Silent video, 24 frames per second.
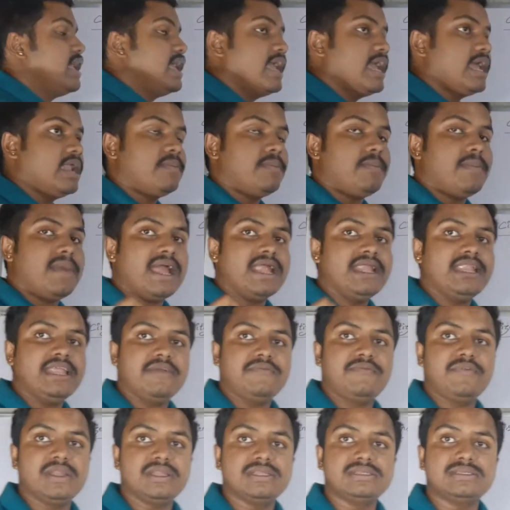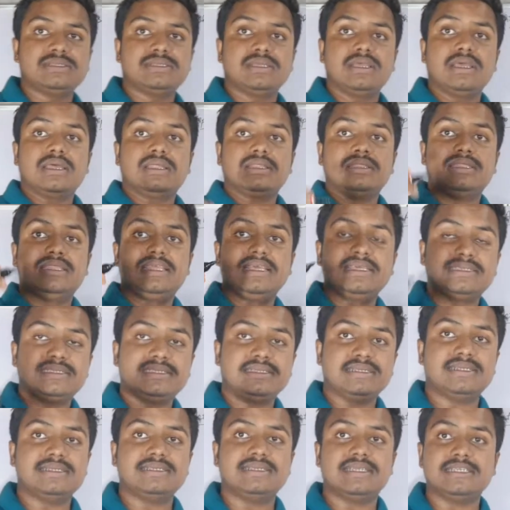And my dear friends, this
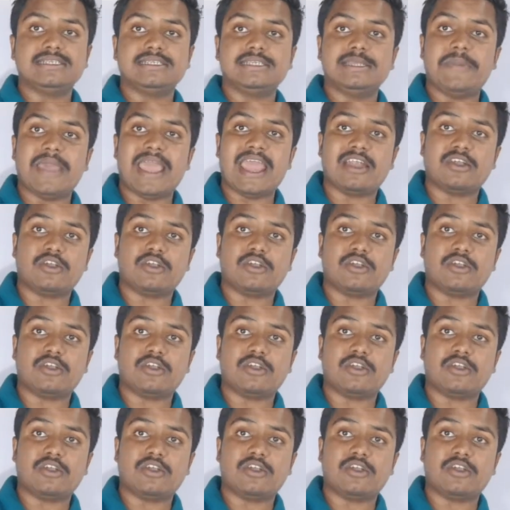Citizenship